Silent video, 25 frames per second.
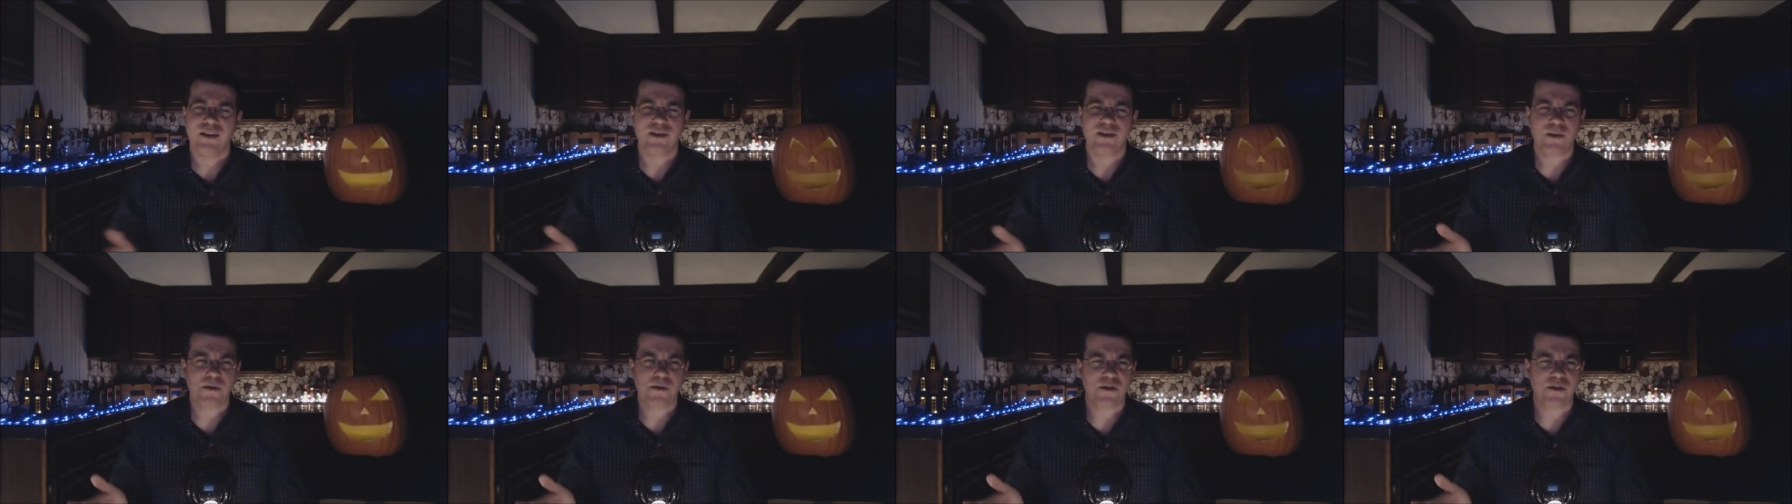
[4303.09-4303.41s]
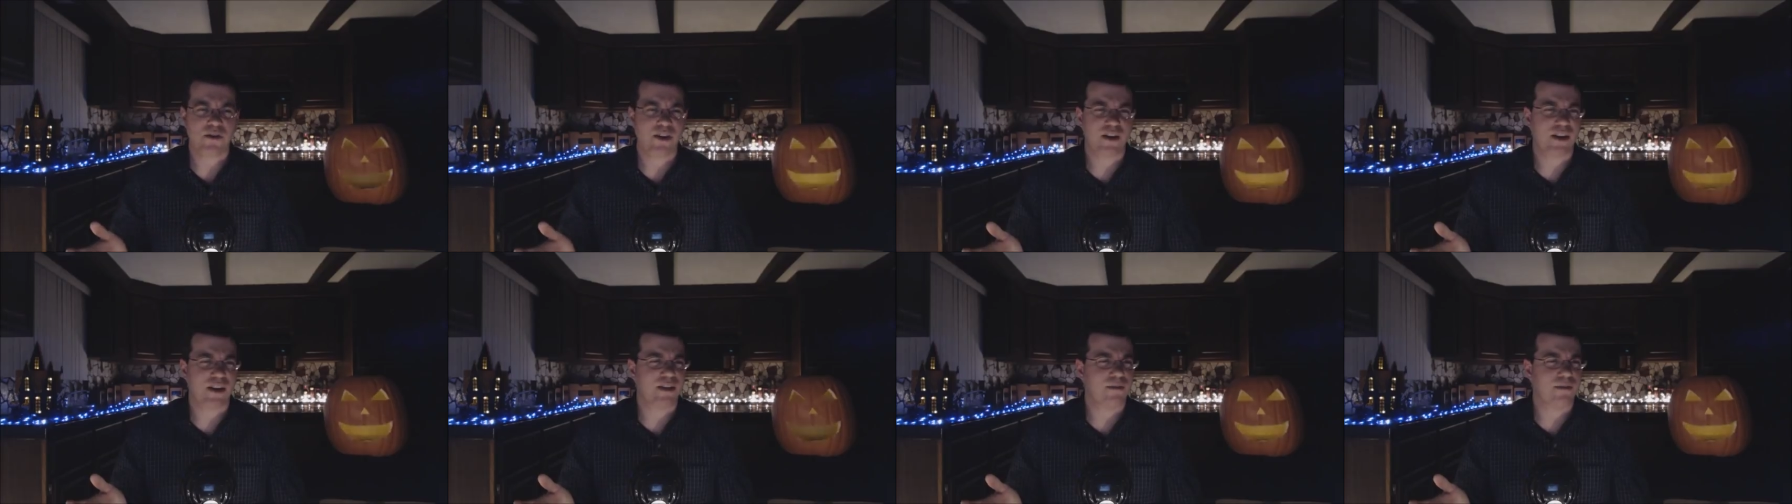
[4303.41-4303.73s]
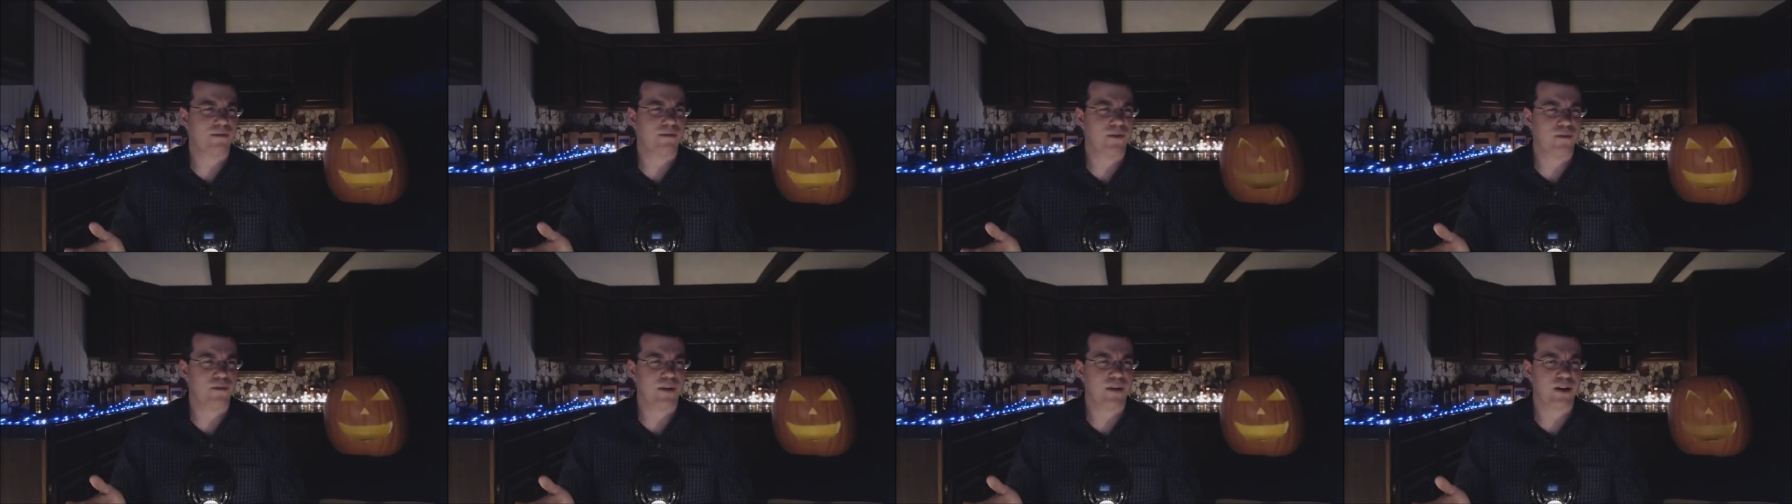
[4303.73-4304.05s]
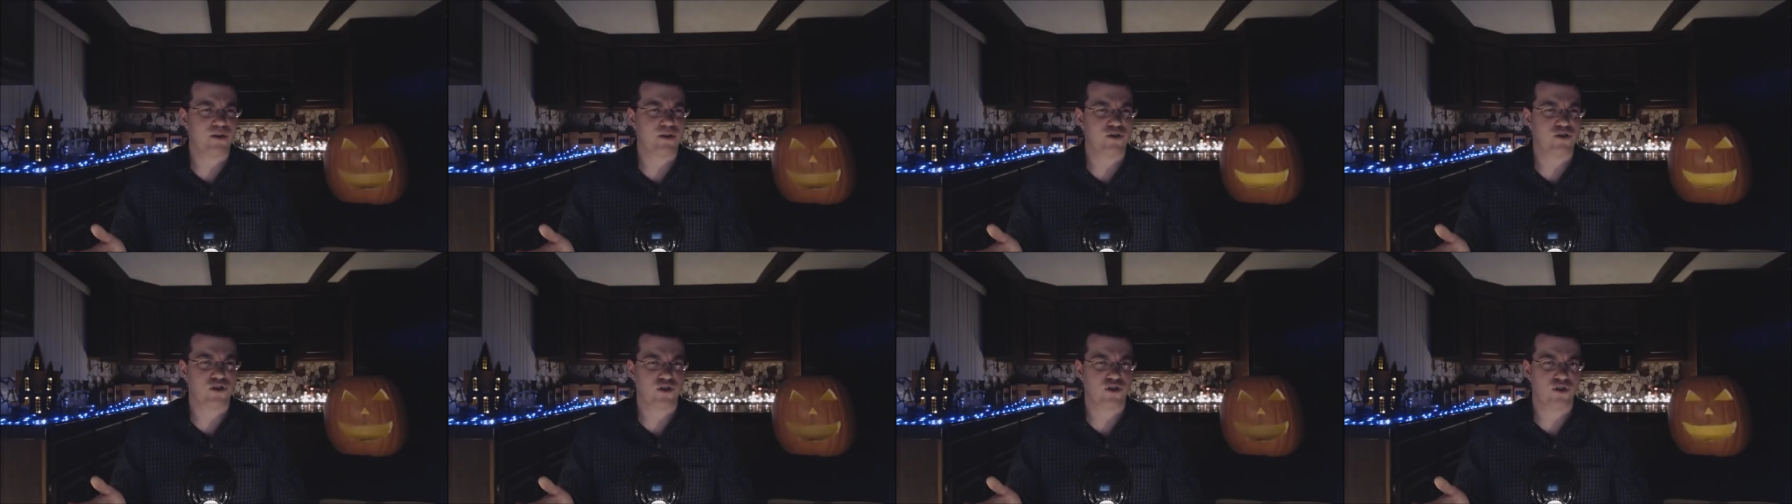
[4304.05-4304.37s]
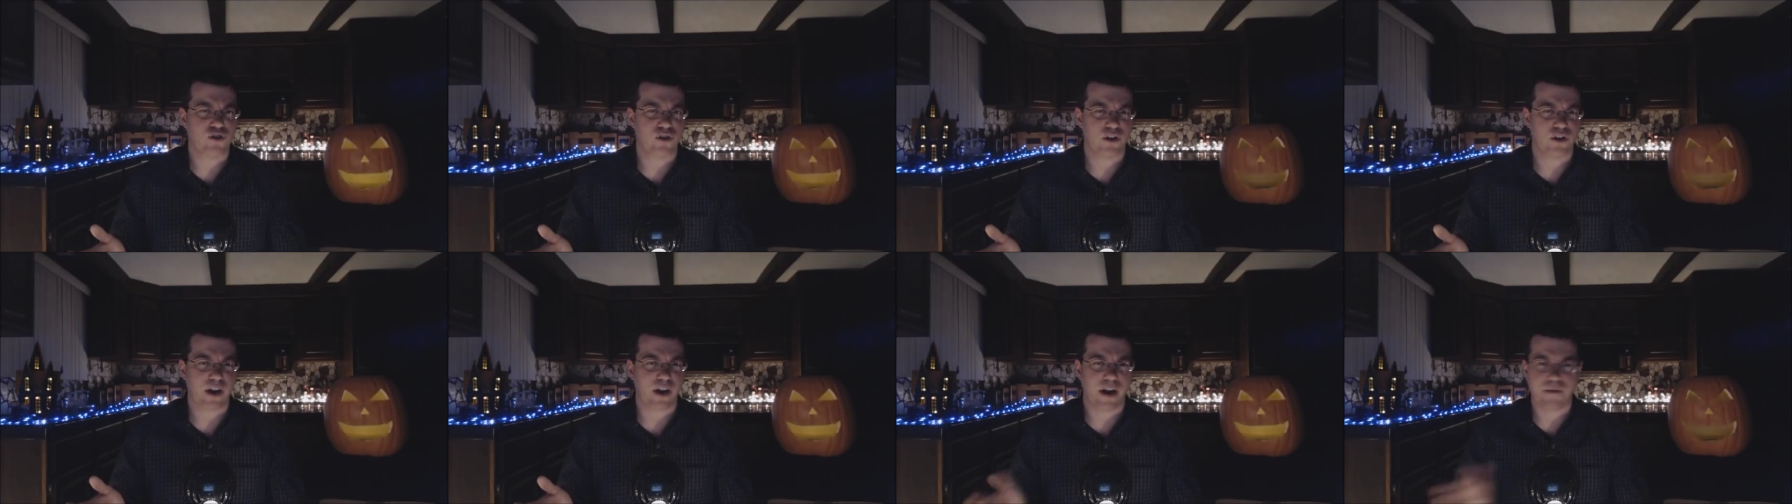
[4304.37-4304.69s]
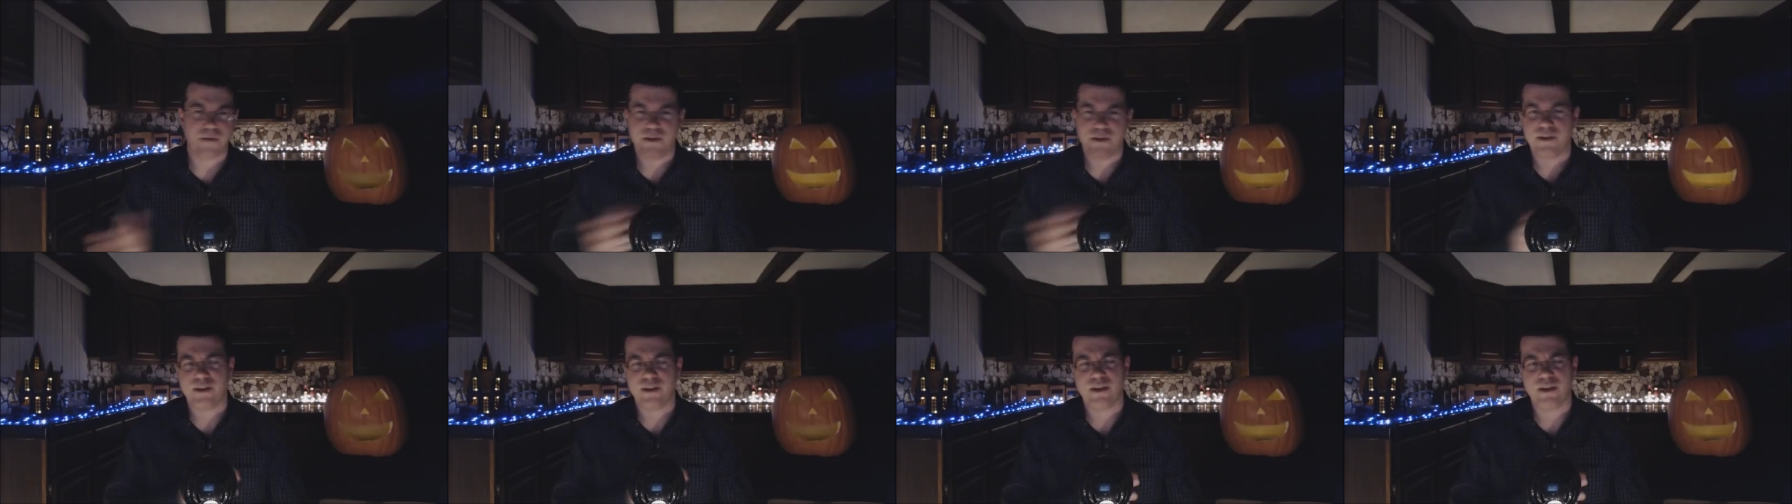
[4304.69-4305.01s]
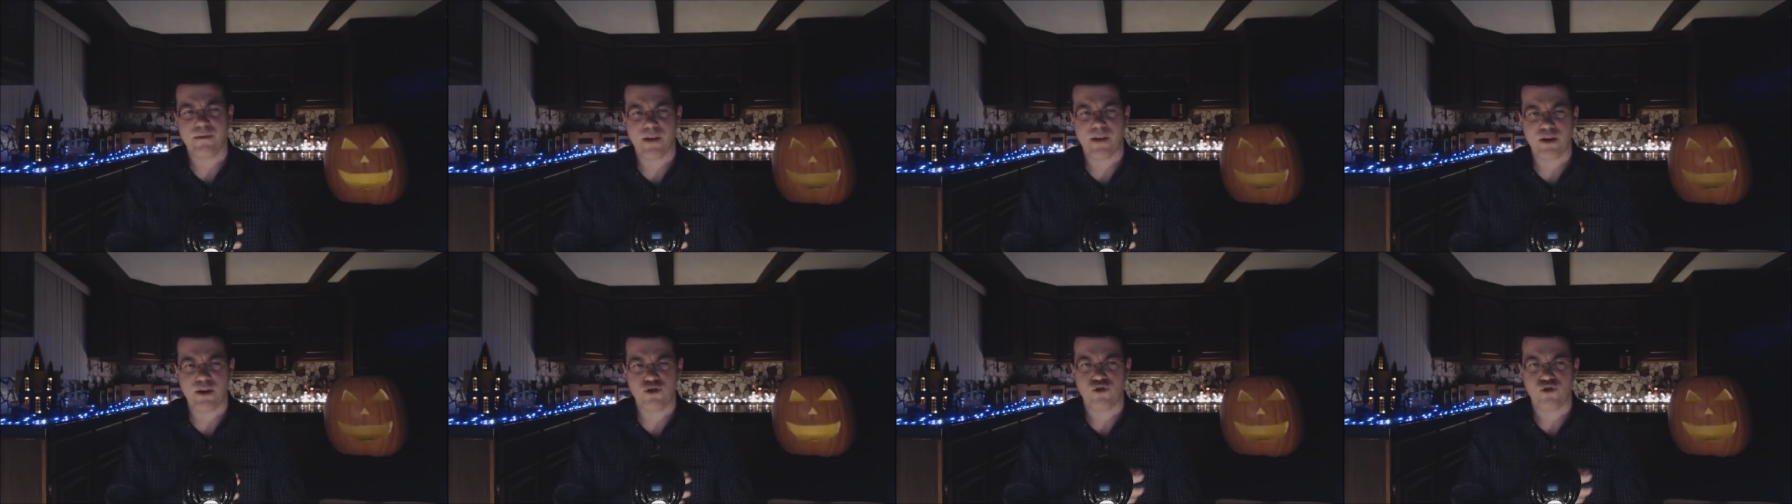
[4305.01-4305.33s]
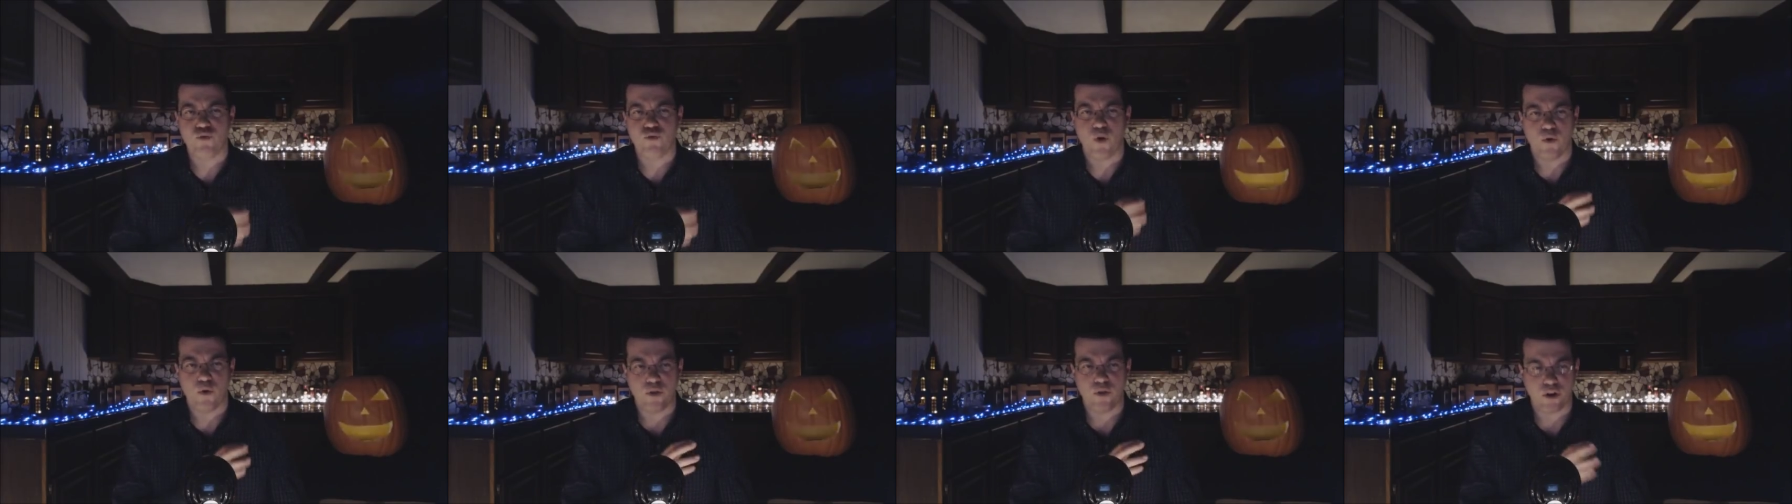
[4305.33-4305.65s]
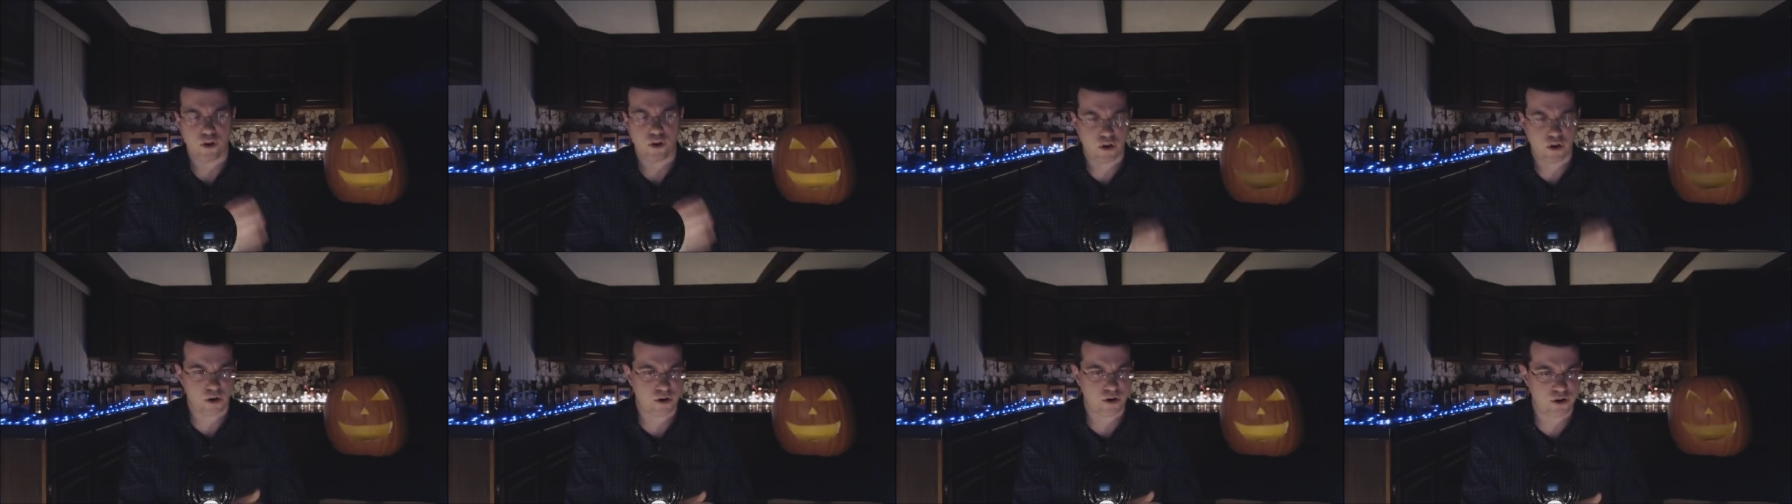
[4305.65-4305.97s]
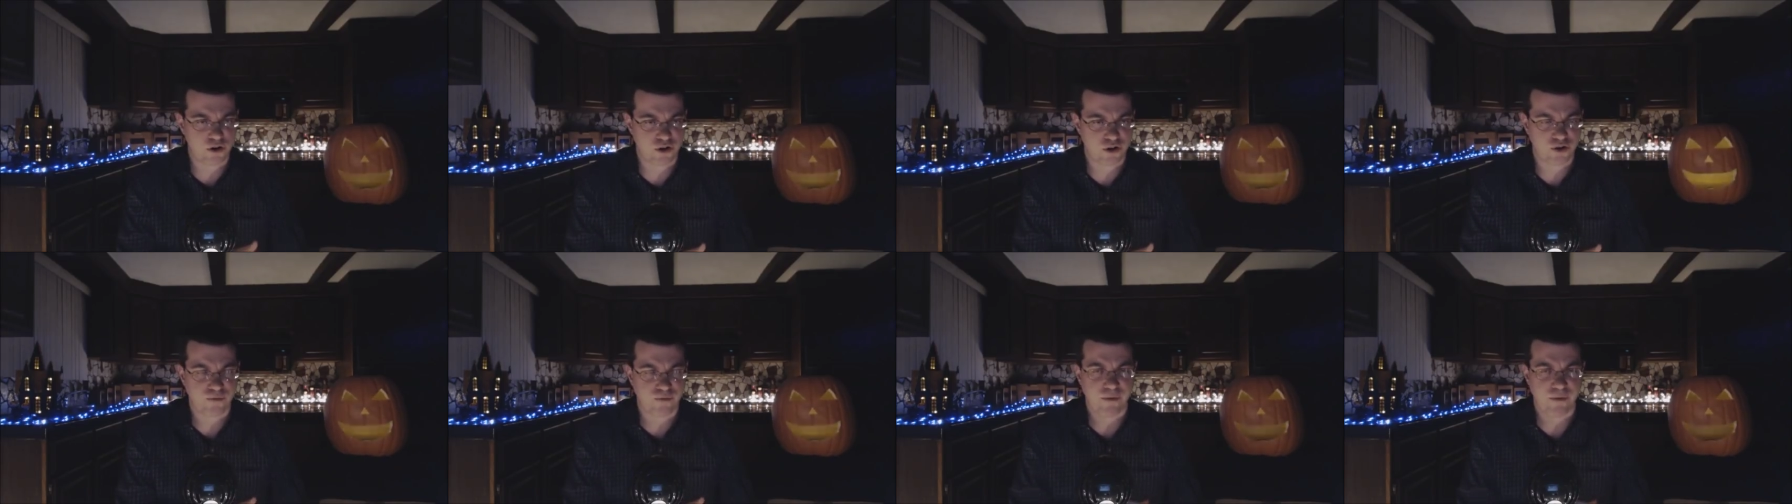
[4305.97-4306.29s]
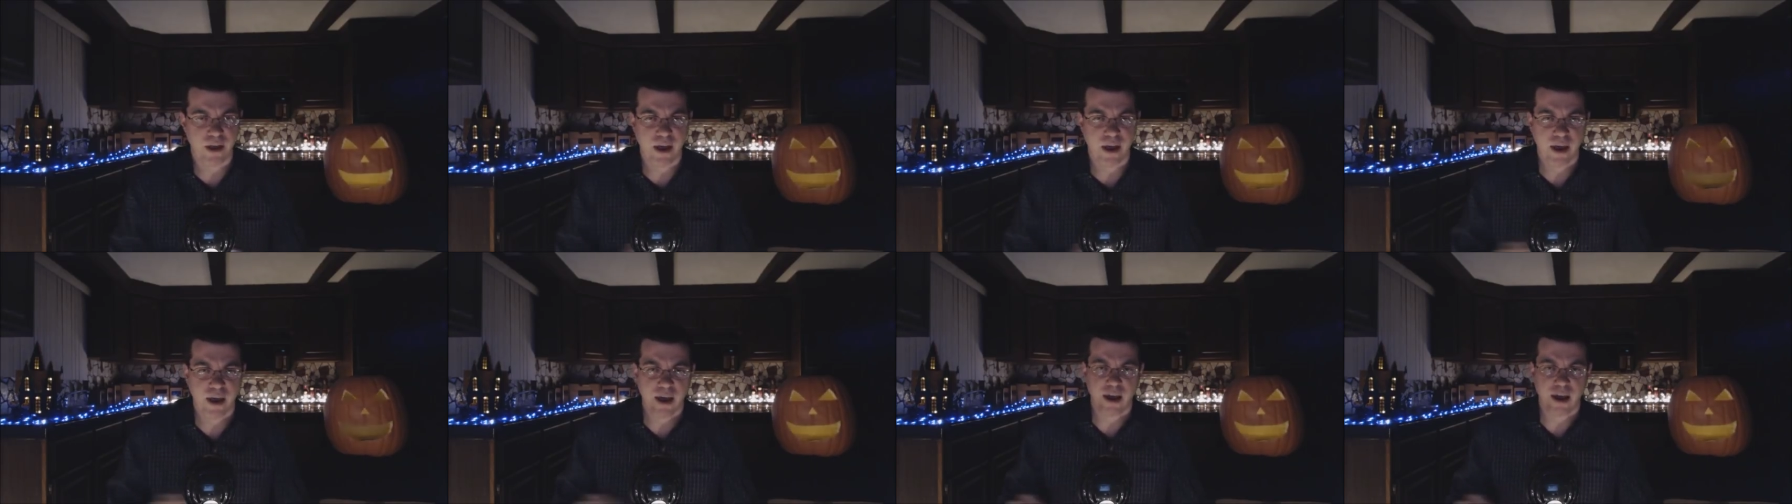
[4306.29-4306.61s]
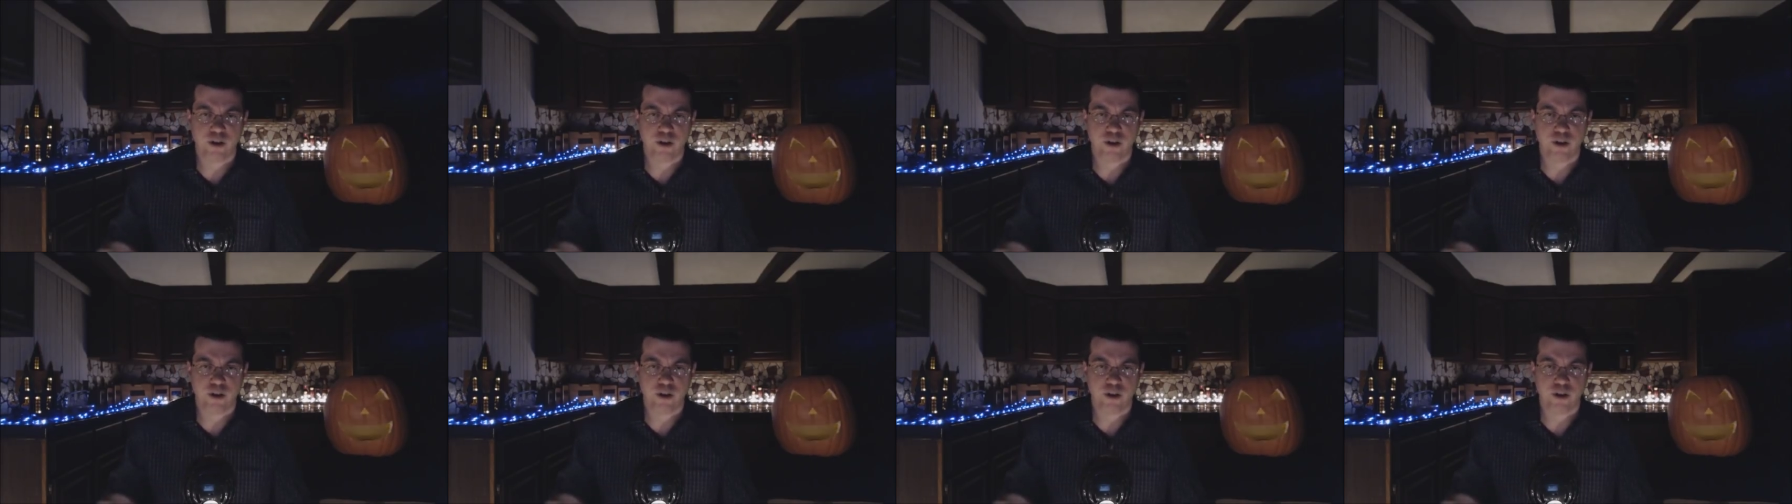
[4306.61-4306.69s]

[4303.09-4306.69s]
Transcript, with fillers: It's almost like the filmmakers took everything that made Ju-on The Curse